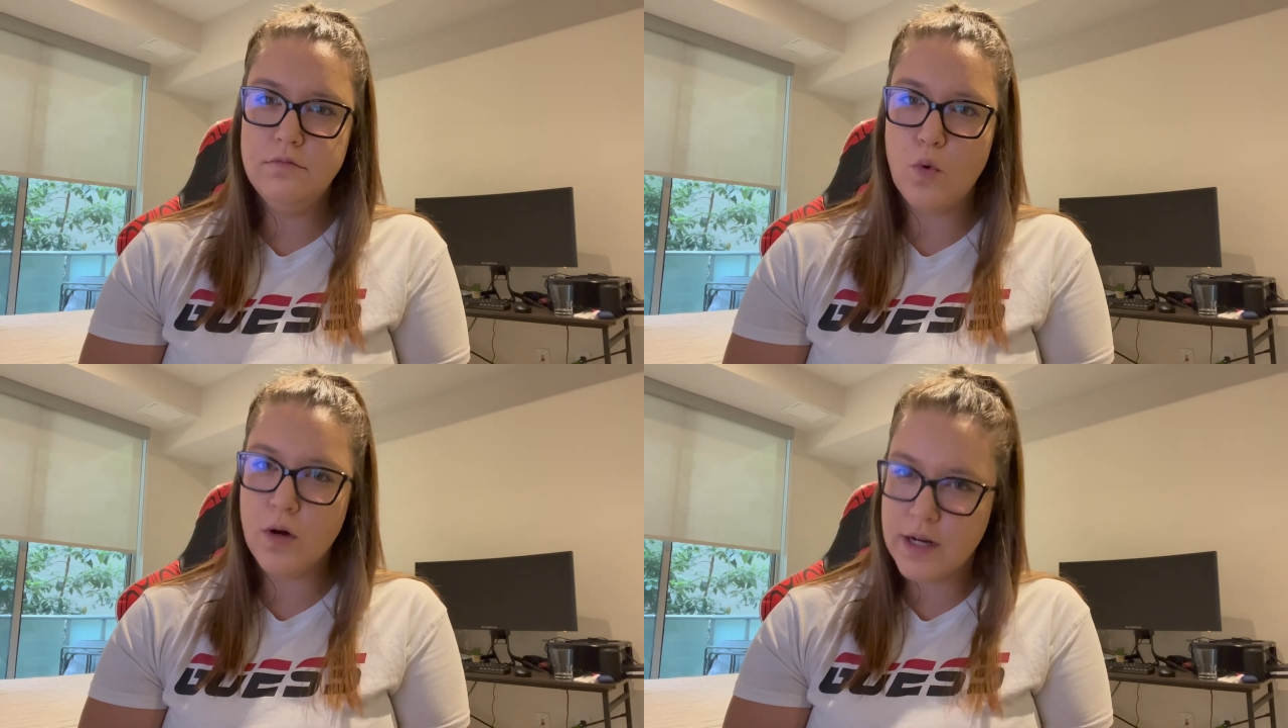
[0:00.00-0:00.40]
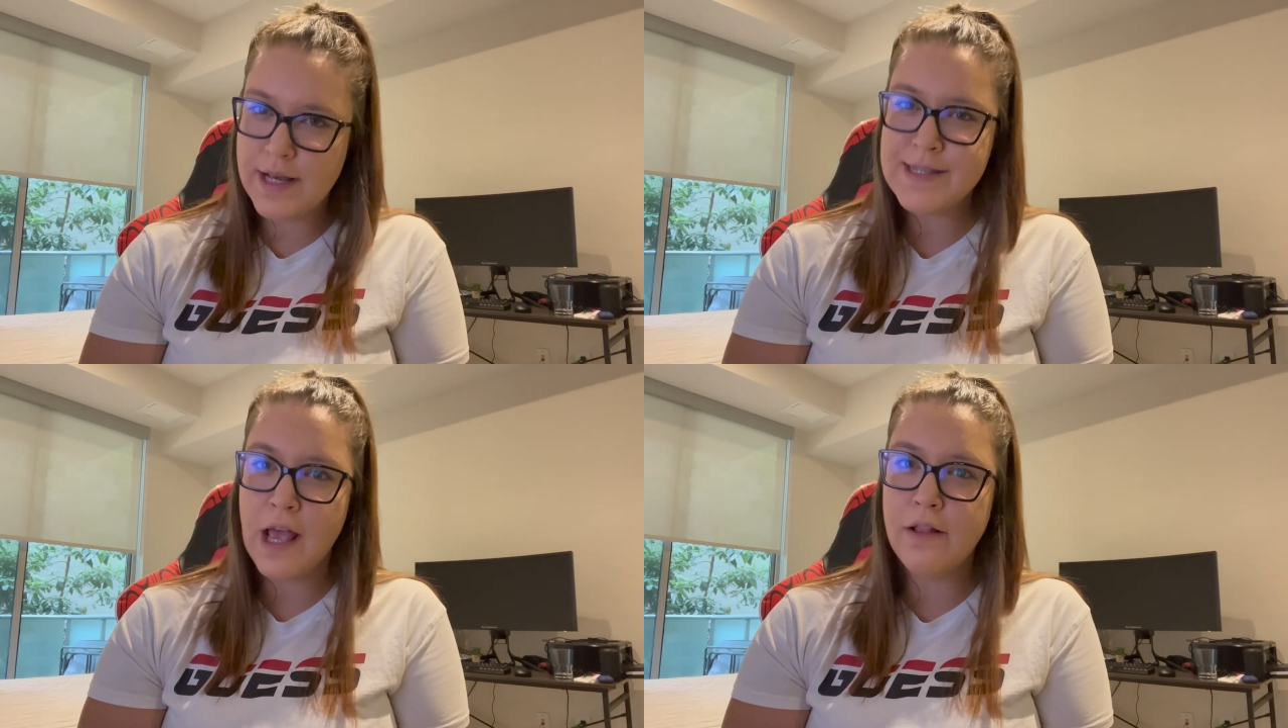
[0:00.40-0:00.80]

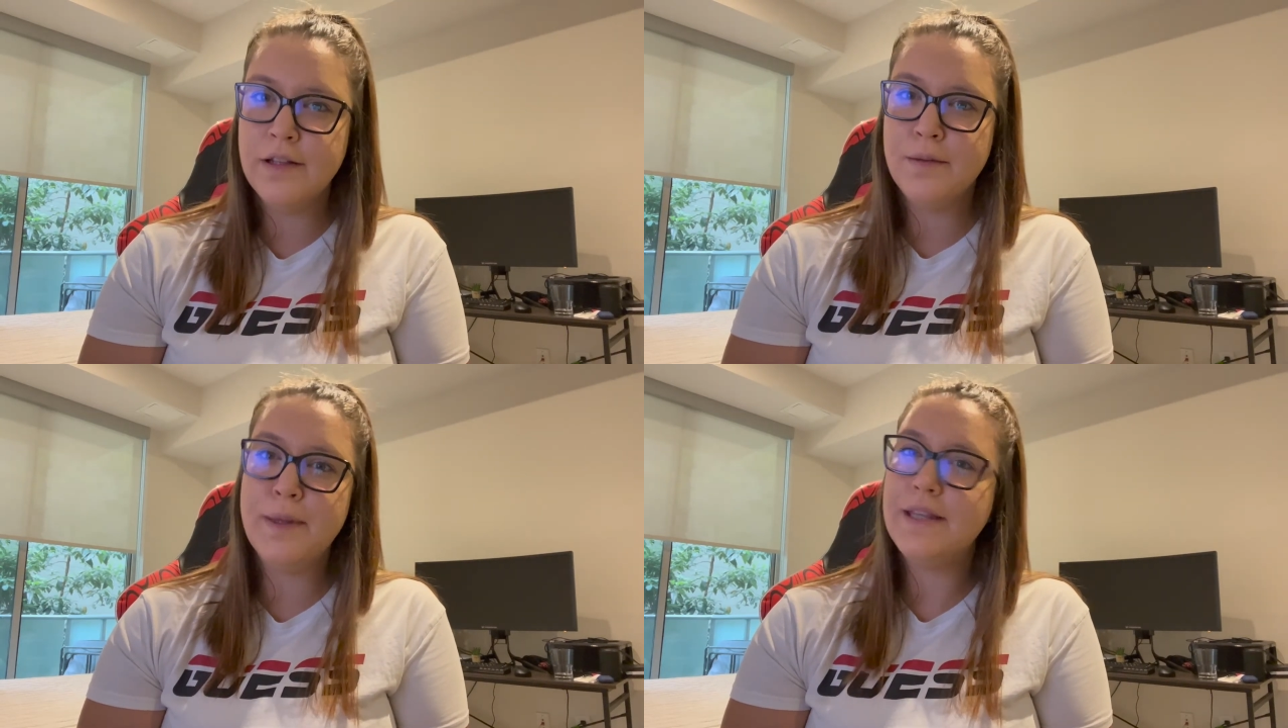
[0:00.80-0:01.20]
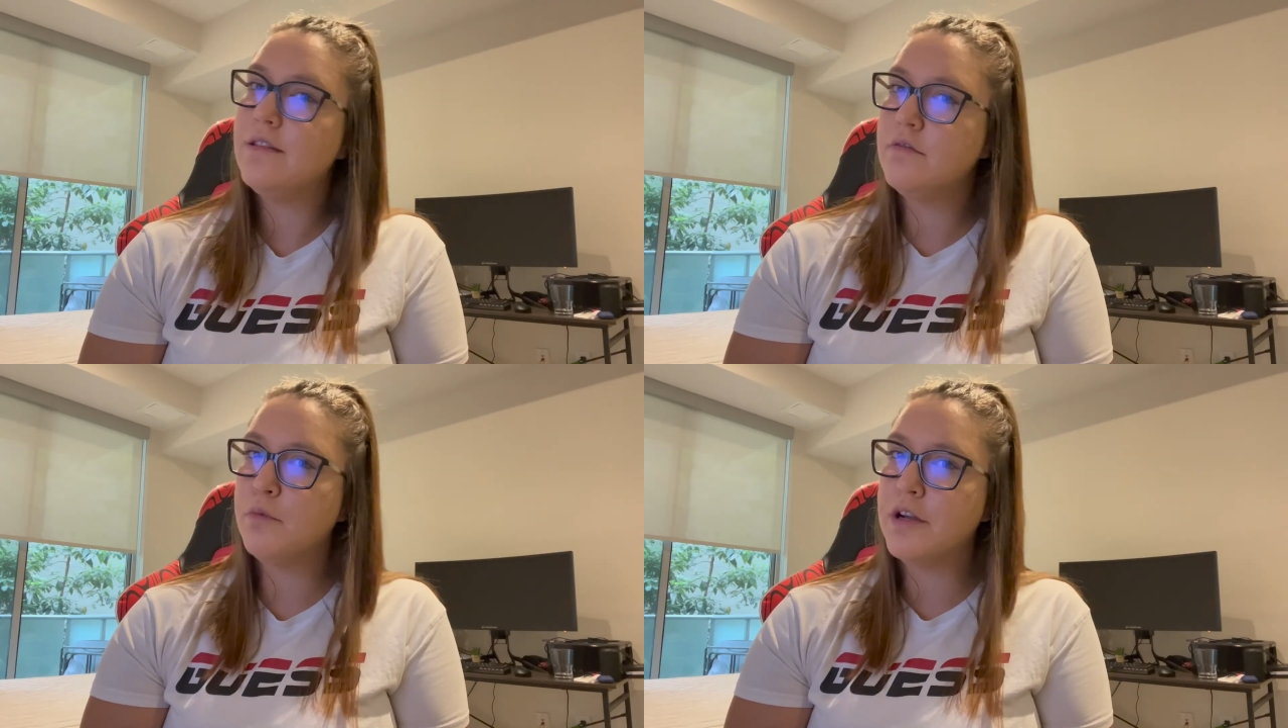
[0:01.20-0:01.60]
organizing a little bit.
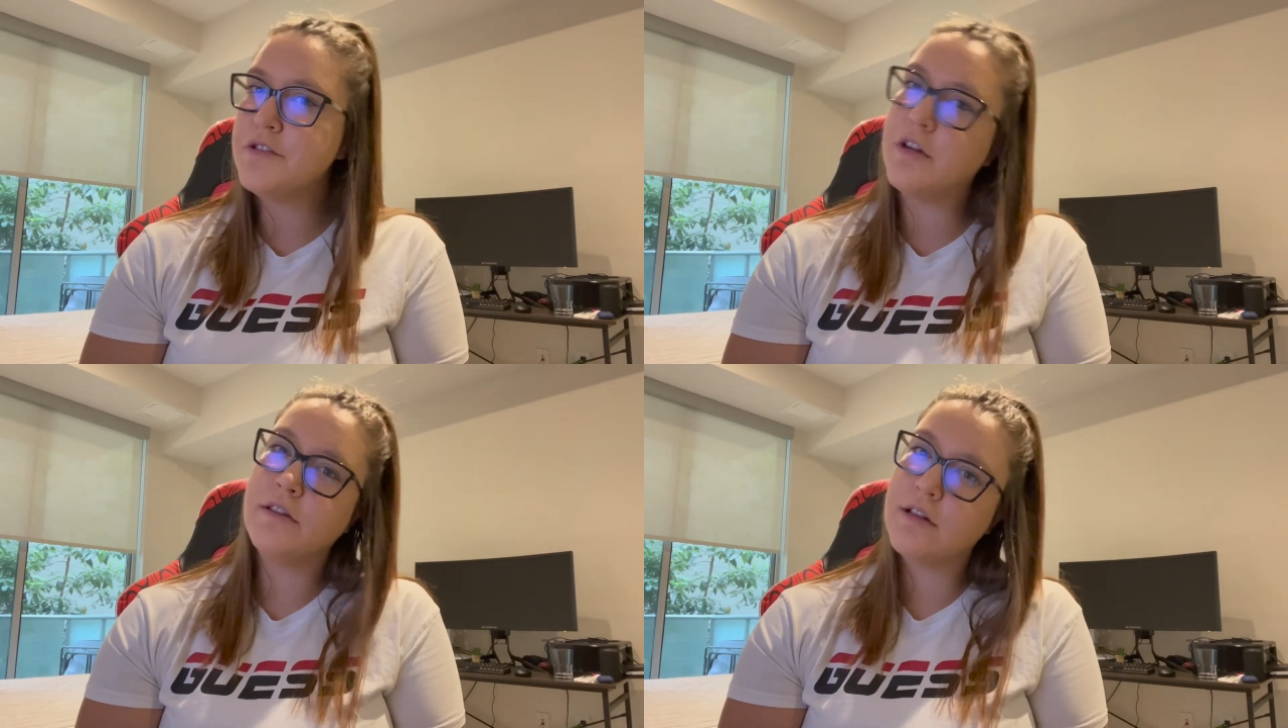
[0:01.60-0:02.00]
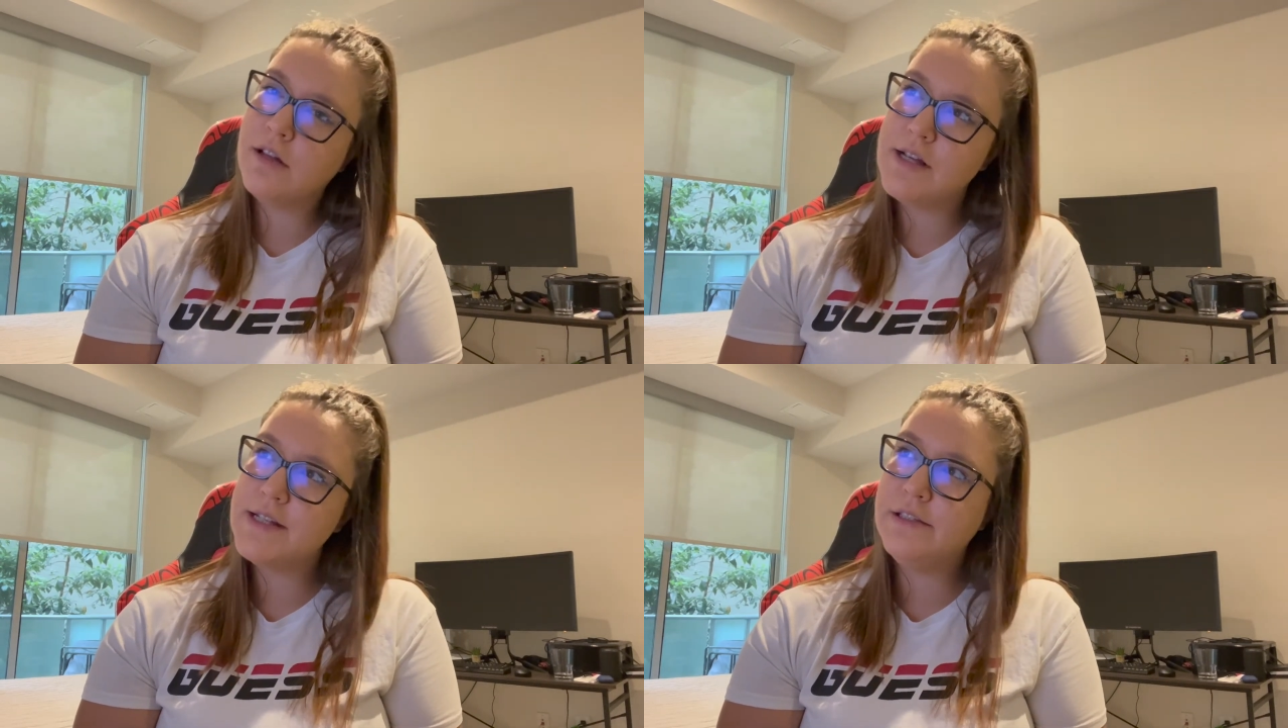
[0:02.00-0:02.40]
We're gonna start in the
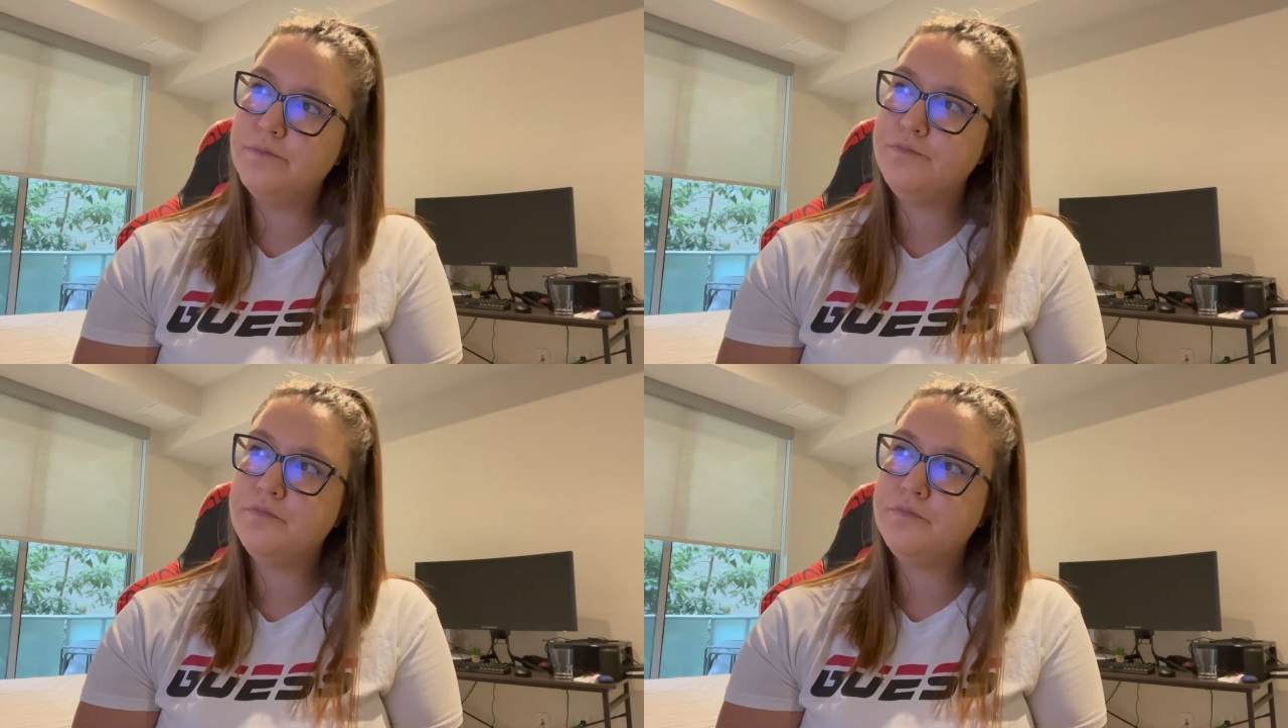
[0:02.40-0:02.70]
closet.